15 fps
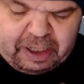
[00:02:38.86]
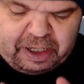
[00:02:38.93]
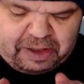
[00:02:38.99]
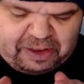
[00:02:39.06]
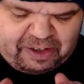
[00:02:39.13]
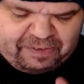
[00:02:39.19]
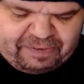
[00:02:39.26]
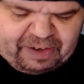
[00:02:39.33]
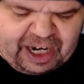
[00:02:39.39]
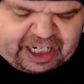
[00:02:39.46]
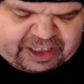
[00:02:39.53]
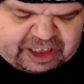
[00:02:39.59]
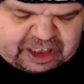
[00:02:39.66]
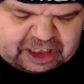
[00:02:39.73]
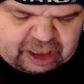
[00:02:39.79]
fact
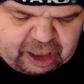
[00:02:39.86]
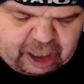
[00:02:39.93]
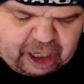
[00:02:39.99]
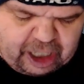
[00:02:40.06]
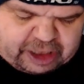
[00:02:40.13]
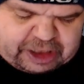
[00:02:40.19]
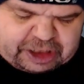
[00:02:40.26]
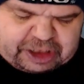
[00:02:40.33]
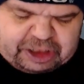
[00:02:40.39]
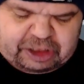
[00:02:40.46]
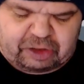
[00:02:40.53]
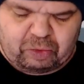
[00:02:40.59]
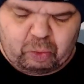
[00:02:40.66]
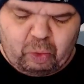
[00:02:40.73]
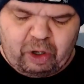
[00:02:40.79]
that the Hutts
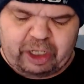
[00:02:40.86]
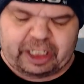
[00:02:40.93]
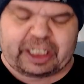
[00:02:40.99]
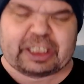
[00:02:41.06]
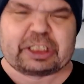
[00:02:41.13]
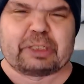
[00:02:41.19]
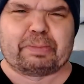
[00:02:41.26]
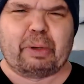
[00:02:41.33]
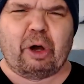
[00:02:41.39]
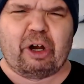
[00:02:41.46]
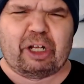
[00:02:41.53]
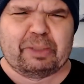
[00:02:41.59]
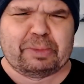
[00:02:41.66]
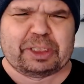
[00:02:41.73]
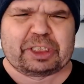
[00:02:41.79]
won against the
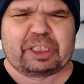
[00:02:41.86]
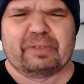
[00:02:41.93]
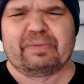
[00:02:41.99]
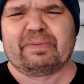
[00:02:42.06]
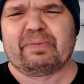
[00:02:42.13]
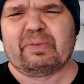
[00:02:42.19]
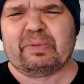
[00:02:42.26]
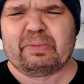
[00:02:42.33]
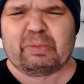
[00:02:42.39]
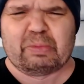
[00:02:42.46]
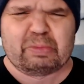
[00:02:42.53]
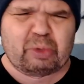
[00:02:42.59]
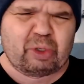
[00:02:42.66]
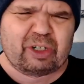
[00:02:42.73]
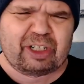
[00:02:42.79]
parliaments of
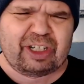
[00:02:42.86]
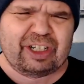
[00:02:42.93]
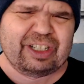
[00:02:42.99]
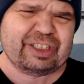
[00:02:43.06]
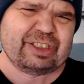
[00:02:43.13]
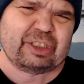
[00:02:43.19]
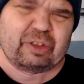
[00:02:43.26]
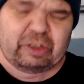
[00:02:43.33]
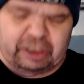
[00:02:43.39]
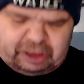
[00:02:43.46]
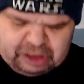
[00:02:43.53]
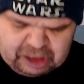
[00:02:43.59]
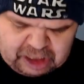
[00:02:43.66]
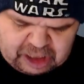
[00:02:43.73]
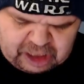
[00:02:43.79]
Morlan during
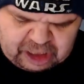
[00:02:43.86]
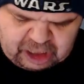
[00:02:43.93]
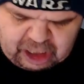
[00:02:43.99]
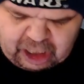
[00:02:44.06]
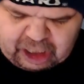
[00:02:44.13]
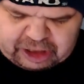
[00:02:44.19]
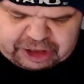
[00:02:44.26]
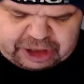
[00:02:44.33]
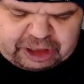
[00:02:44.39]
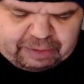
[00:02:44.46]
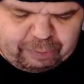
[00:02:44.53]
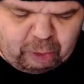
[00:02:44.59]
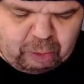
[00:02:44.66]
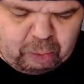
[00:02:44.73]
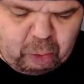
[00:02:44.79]

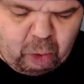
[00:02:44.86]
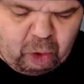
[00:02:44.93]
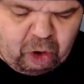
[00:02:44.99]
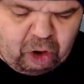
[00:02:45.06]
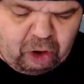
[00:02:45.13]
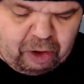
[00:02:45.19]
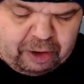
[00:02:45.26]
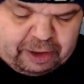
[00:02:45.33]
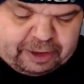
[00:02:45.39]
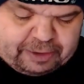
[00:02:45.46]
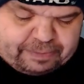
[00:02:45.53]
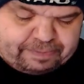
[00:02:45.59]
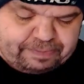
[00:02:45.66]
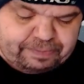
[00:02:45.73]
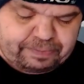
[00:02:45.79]
Civil War,
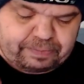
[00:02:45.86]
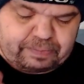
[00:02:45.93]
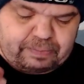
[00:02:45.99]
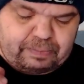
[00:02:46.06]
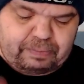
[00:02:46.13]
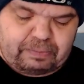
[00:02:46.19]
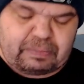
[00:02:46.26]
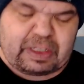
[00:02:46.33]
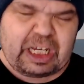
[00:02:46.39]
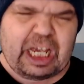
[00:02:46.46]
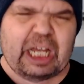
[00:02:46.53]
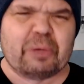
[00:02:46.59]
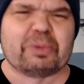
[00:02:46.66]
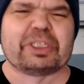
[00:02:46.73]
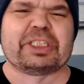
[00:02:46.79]
and
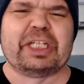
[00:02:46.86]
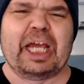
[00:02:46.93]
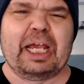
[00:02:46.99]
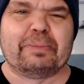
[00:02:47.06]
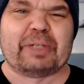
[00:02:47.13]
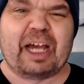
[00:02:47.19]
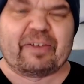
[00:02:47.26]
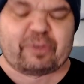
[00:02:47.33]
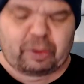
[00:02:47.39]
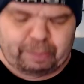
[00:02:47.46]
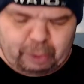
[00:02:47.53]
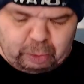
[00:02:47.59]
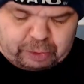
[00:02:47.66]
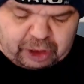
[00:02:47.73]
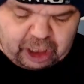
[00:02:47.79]
it was named after
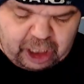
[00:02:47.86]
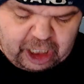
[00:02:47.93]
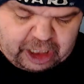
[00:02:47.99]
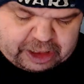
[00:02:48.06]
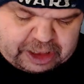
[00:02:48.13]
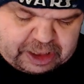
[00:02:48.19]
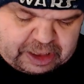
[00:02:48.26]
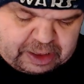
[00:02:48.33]
Bunta Hutt.